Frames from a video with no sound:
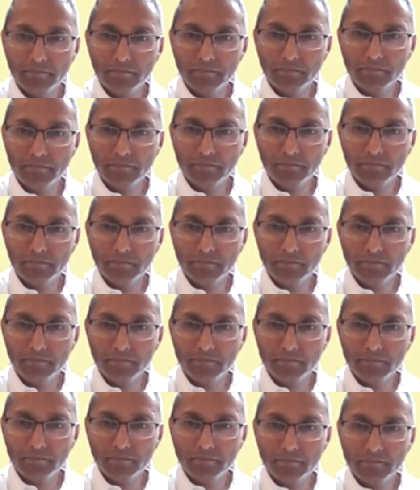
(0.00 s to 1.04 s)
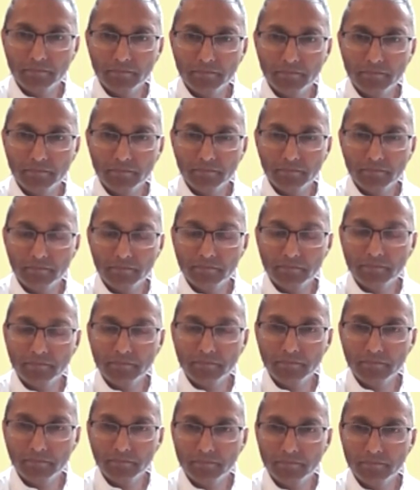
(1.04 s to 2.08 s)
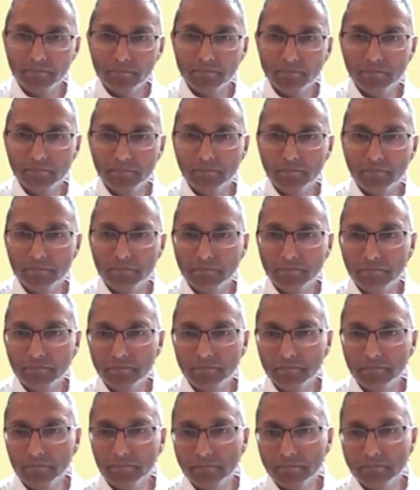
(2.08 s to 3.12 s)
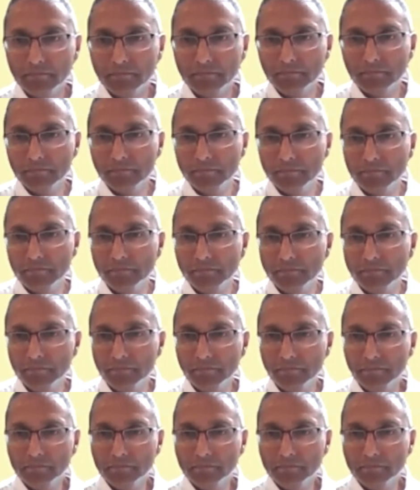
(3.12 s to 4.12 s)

No words are spoken by the person on screen.